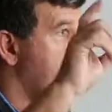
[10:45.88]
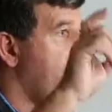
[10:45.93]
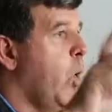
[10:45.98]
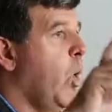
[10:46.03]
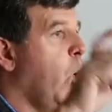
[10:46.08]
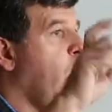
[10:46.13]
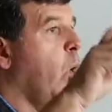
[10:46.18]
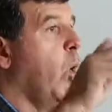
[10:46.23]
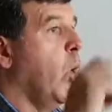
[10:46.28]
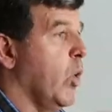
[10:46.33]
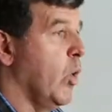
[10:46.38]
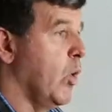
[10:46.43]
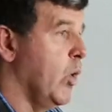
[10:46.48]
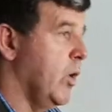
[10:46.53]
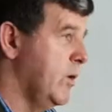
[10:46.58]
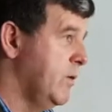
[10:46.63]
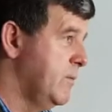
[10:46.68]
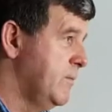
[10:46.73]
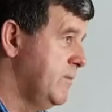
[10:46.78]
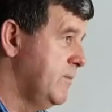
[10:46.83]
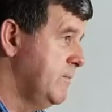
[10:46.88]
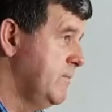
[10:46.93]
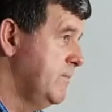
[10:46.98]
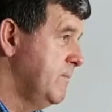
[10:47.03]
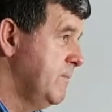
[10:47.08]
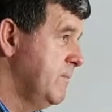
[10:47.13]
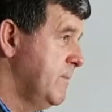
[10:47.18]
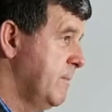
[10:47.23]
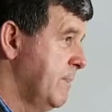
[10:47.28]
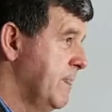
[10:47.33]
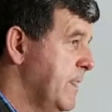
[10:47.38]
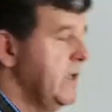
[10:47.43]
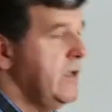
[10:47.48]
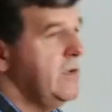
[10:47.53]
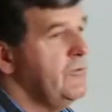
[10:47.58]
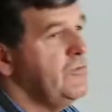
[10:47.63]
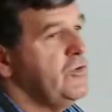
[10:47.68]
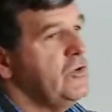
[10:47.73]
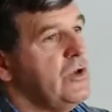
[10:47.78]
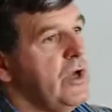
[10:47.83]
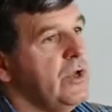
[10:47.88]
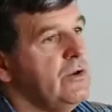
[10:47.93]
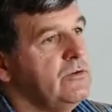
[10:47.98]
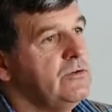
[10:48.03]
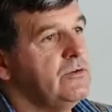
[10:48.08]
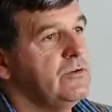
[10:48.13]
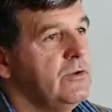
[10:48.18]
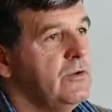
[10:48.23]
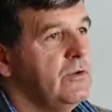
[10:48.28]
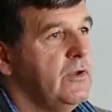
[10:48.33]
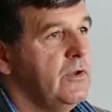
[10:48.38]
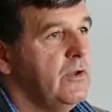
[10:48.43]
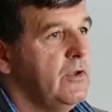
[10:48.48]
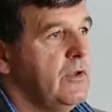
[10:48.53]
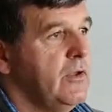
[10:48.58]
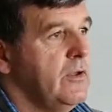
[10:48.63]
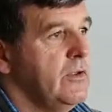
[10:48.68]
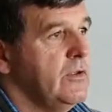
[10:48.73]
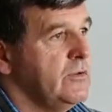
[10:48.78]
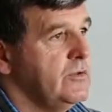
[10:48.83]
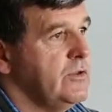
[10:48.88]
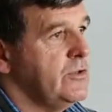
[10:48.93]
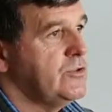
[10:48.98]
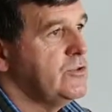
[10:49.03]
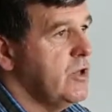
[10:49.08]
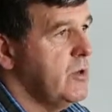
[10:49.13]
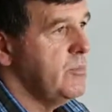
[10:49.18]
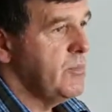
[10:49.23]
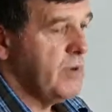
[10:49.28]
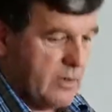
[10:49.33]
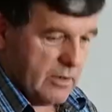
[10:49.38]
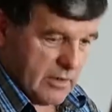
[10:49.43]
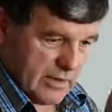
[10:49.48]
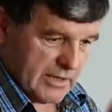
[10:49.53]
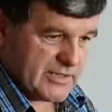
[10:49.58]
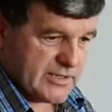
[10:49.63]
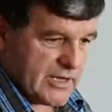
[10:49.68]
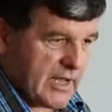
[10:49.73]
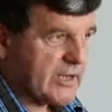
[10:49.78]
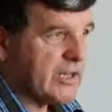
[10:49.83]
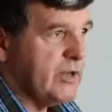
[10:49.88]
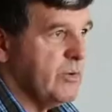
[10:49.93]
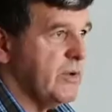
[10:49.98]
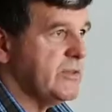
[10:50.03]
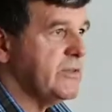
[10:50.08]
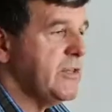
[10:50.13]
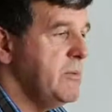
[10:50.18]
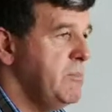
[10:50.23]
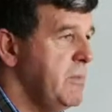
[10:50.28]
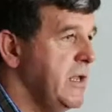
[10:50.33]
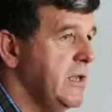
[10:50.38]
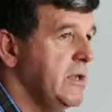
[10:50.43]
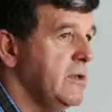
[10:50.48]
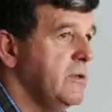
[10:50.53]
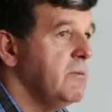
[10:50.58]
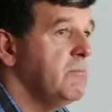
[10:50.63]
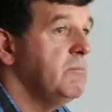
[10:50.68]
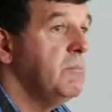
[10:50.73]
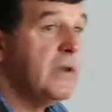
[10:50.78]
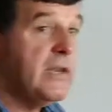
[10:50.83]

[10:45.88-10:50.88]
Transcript: all if you don't determine exactly what they mean. But